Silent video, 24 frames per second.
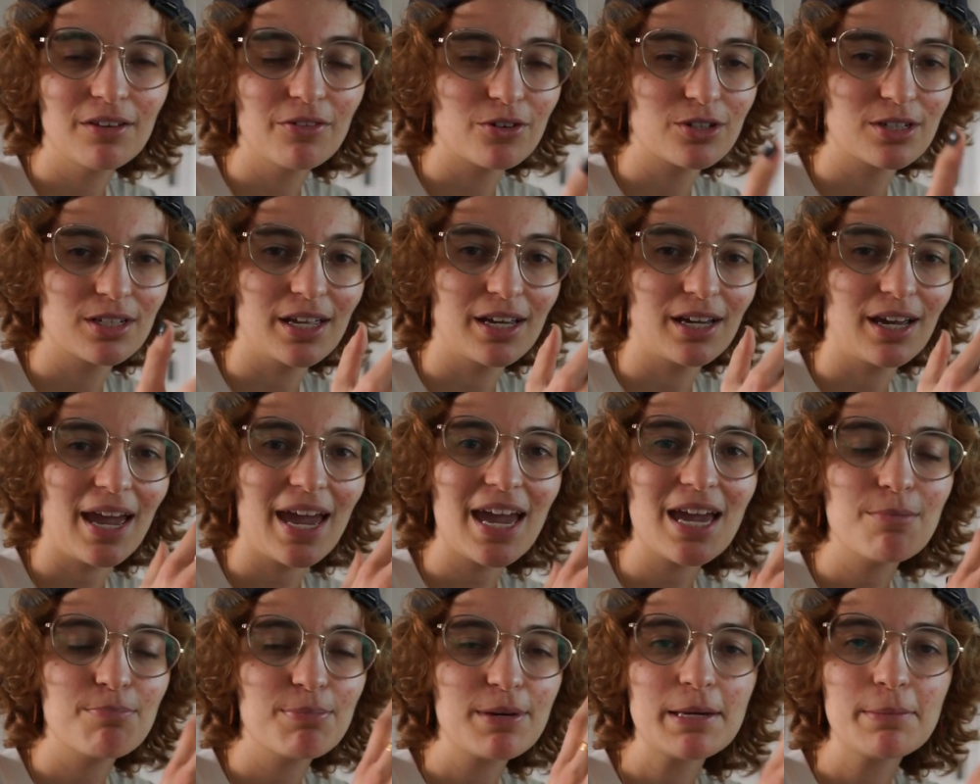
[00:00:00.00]
There's like
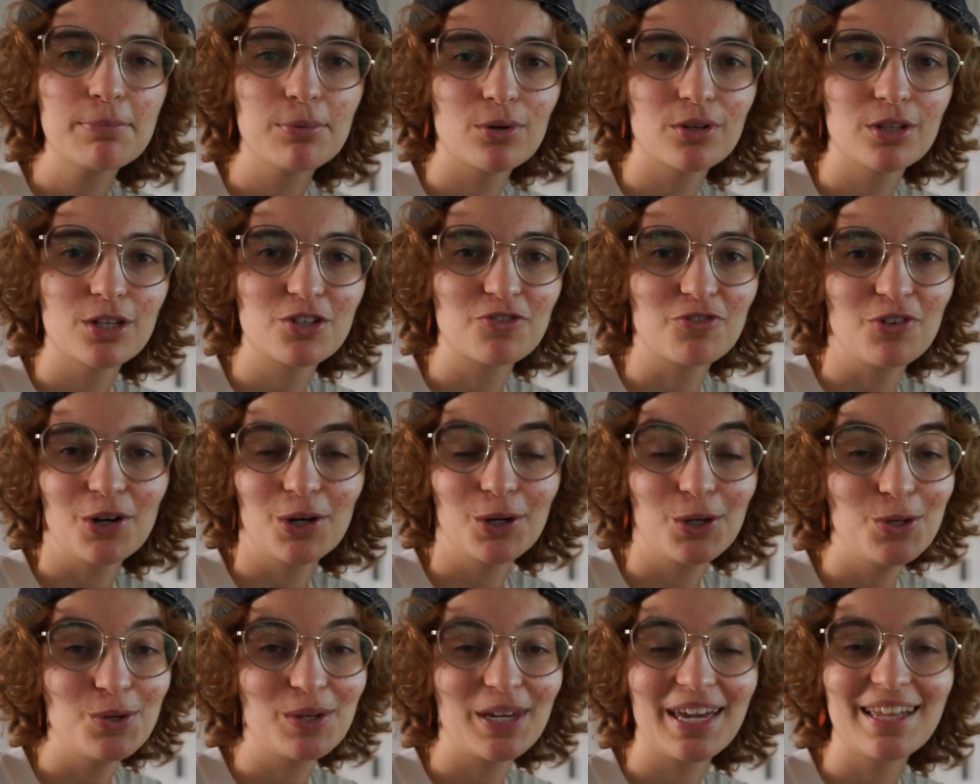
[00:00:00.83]
8 people in this photo
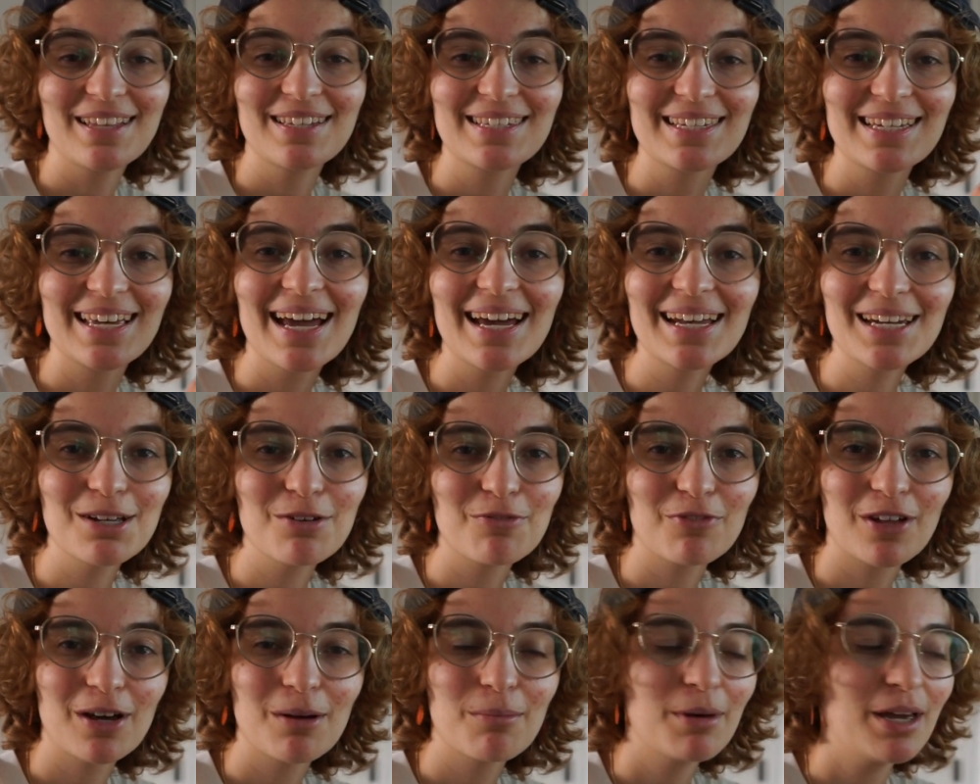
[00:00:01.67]
and you can't see any
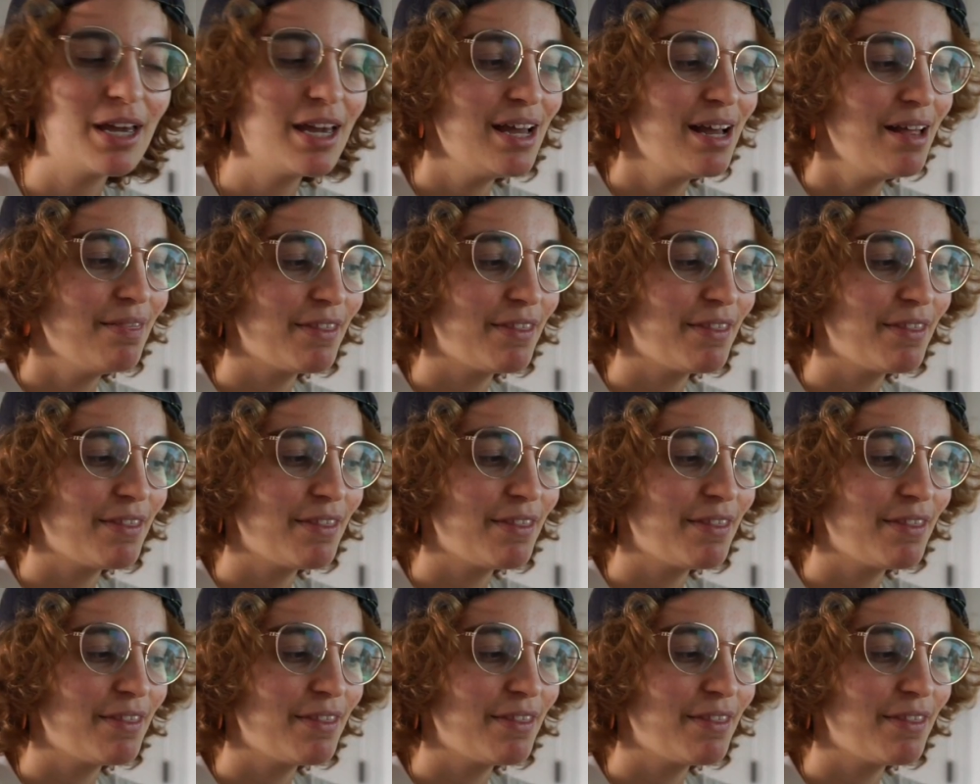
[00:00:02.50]
of them.